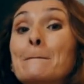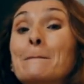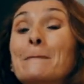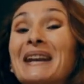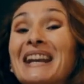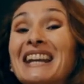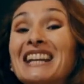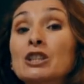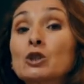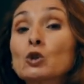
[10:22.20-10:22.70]

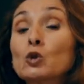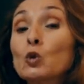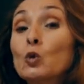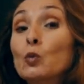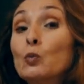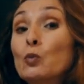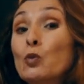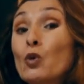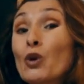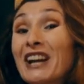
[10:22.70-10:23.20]

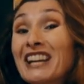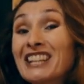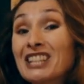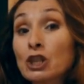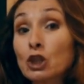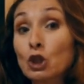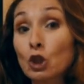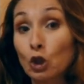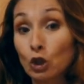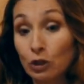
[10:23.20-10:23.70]

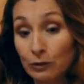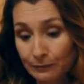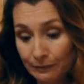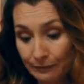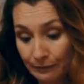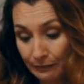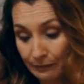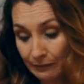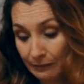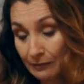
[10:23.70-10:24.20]
presupuesto.
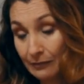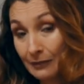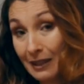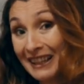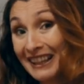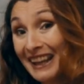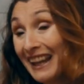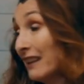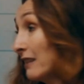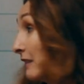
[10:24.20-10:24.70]

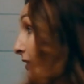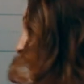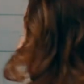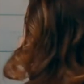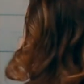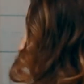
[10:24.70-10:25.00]
Again,